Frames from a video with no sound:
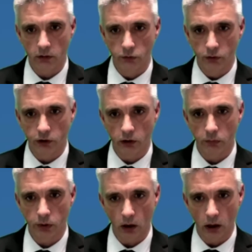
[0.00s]
route to
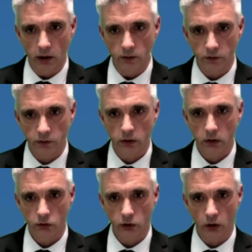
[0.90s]
compliance.
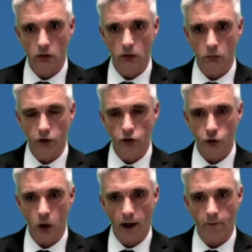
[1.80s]
So once you
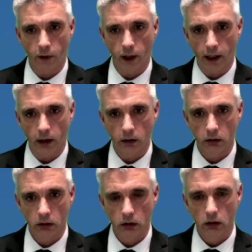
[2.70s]
have that
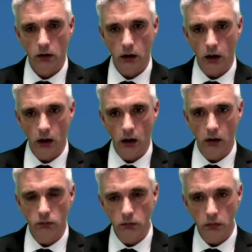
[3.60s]

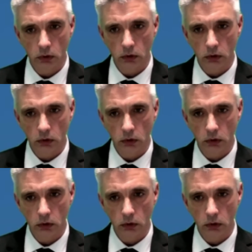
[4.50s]
BR